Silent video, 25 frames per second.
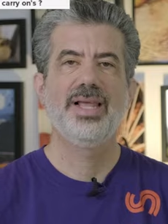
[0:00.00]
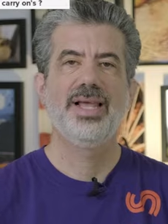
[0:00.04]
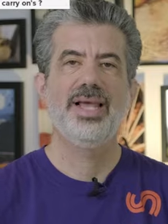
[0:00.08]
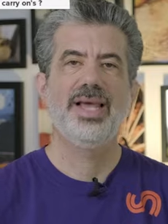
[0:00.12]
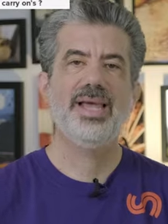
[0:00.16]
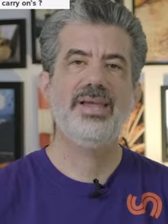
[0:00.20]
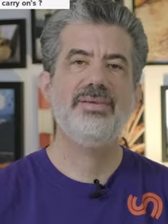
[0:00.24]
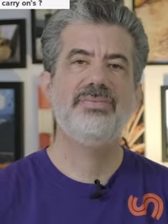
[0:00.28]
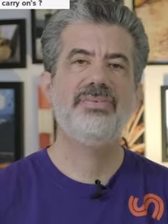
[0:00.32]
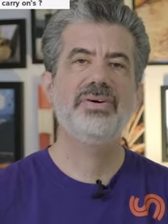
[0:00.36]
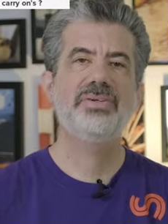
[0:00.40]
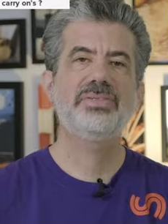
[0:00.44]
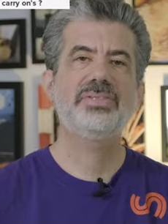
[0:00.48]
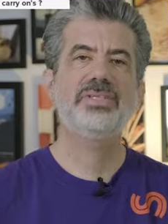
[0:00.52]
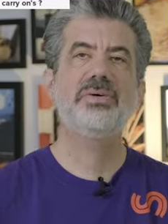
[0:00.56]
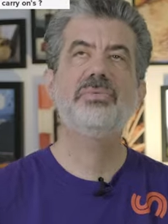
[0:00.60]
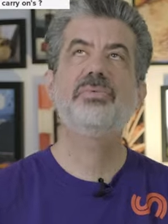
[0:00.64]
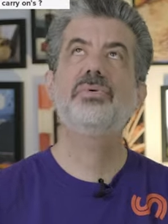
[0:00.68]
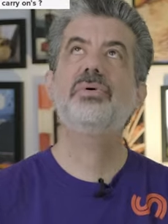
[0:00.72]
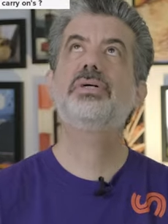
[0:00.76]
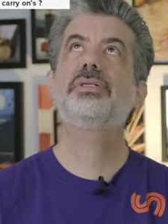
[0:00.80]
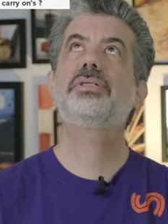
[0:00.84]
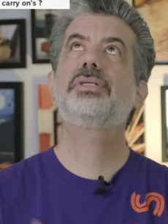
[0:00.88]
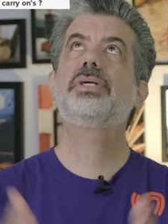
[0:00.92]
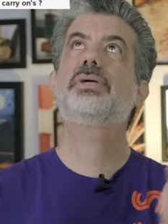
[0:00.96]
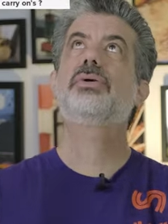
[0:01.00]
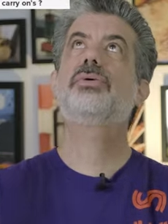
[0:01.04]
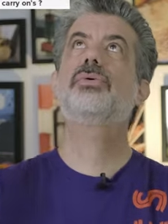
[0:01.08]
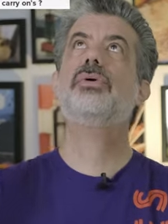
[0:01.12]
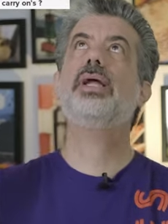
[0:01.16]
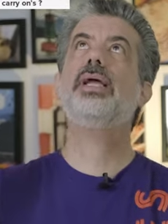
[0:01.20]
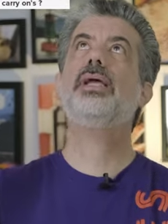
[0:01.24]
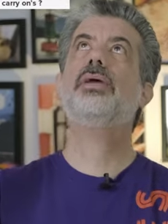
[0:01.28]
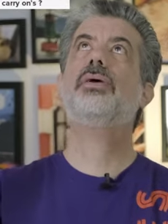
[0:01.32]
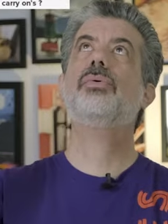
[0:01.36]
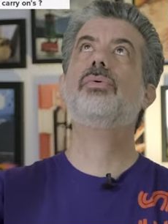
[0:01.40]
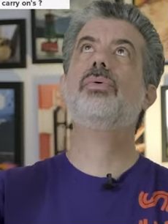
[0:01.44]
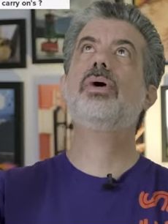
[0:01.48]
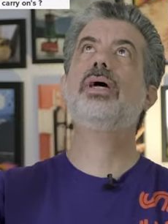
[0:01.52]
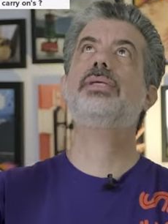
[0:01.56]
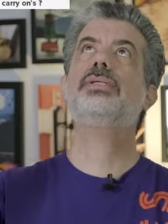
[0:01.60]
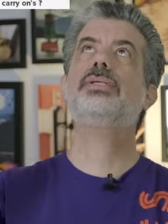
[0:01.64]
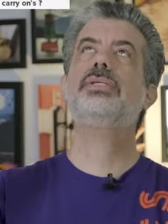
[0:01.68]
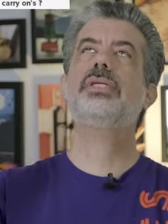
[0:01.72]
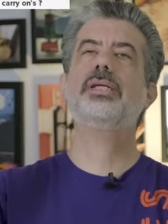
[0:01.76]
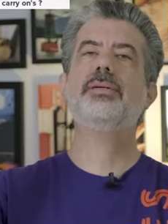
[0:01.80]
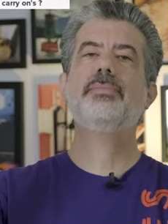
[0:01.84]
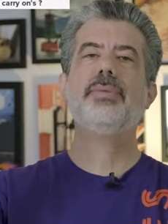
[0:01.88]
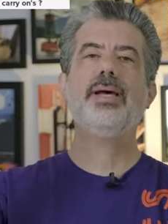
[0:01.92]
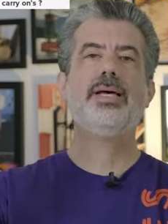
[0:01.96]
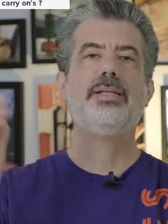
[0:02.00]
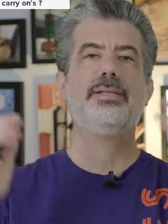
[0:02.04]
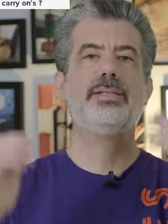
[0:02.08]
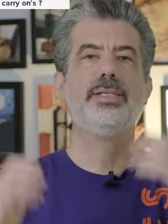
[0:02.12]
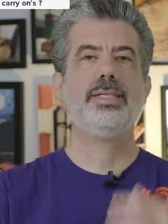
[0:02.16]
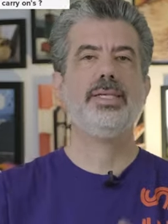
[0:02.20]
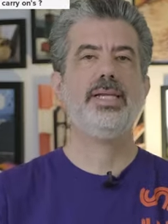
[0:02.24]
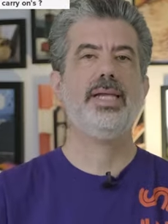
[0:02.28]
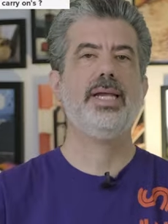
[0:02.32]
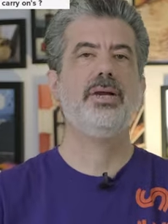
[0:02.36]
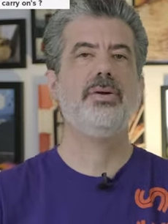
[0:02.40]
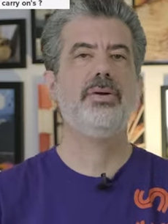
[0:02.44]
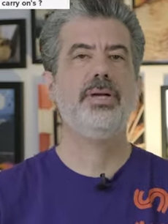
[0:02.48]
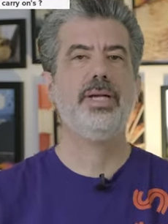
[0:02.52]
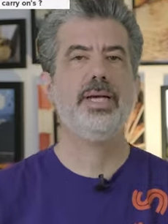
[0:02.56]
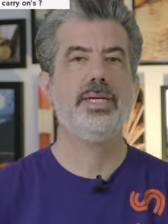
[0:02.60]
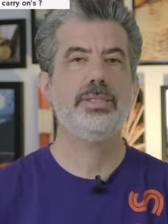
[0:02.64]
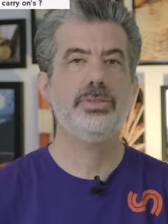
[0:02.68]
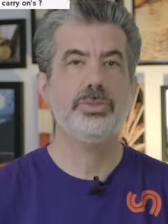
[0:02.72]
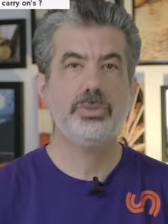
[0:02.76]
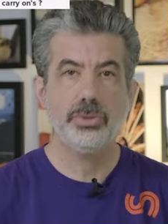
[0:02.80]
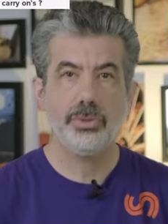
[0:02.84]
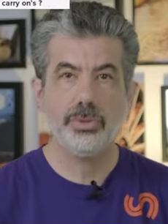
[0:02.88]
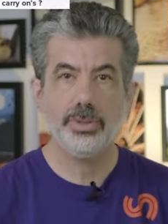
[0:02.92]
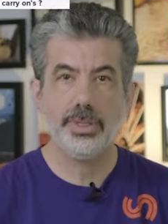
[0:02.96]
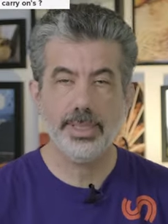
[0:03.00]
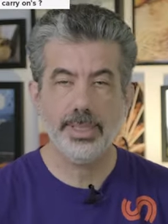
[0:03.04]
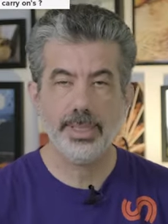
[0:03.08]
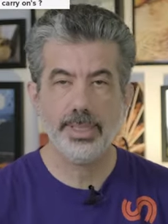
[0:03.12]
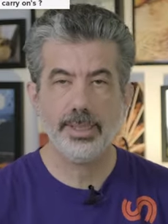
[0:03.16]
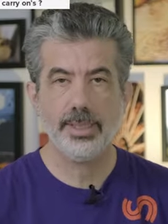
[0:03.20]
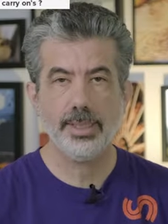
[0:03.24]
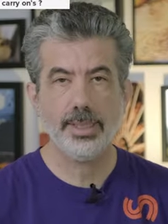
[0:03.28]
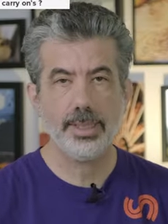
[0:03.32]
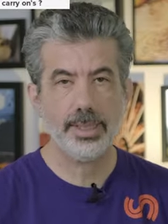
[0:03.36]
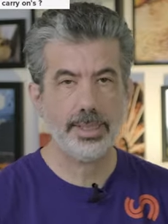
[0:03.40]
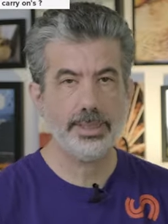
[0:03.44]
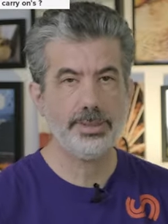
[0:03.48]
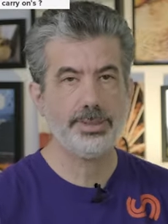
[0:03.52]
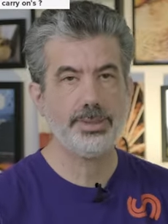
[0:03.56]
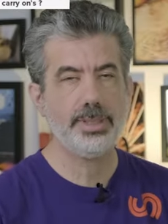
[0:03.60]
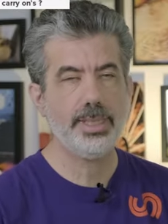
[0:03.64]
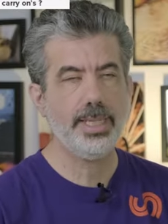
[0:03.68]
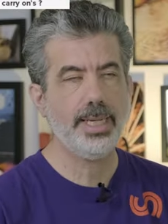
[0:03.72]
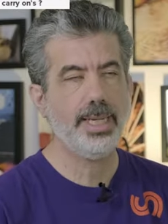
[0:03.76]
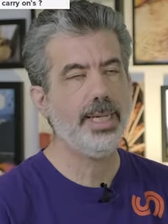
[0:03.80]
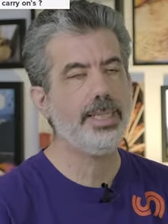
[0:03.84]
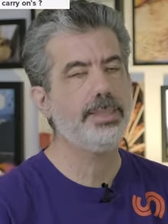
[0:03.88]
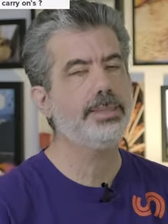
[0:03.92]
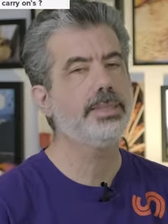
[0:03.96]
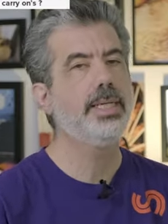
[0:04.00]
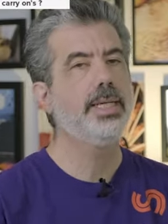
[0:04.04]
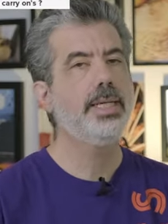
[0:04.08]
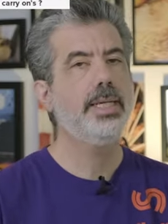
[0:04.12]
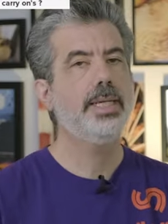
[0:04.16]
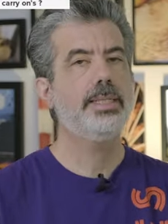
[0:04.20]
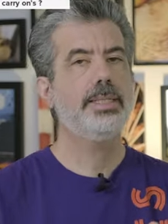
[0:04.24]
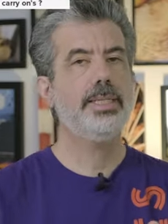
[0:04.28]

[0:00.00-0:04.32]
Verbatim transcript: Hey folks, I'm Walter. Great question about the carry-on. Do you need luggage tags?